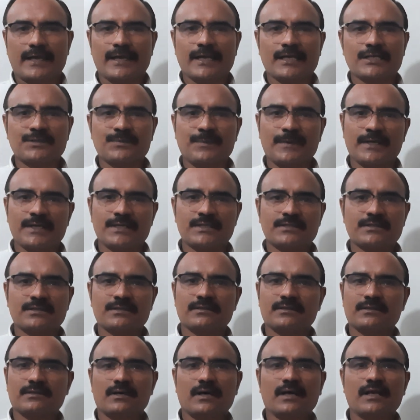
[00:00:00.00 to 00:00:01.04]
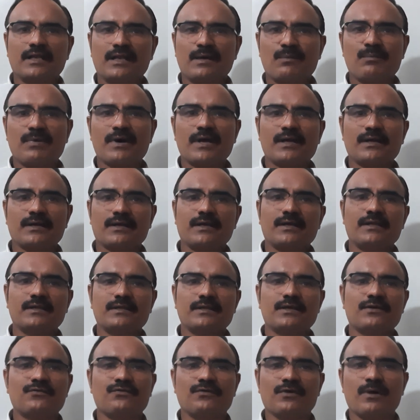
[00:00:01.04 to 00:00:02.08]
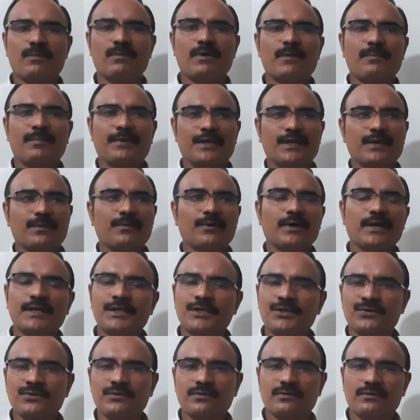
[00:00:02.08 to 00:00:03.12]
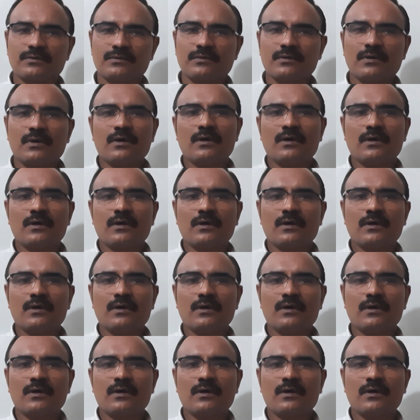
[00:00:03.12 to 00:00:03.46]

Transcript: express a number in the form of P upon Q,